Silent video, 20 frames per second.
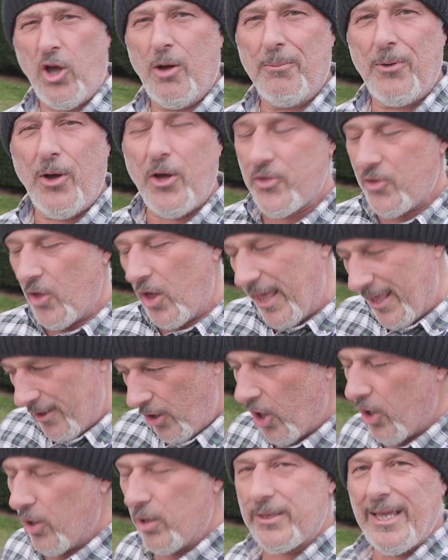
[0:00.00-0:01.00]
compost,
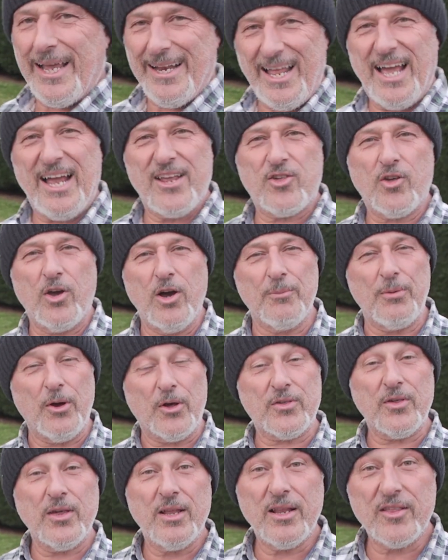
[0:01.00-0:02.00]
old and aged
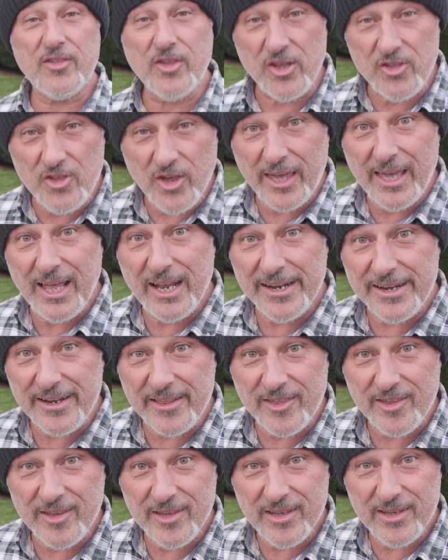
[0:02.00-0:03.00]
compost. Let's go check our
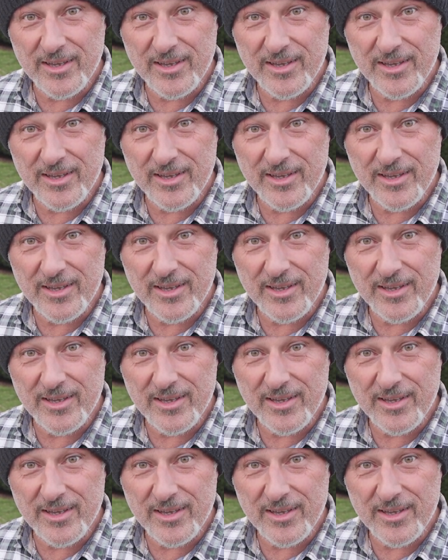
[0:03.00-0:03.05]
lettuce.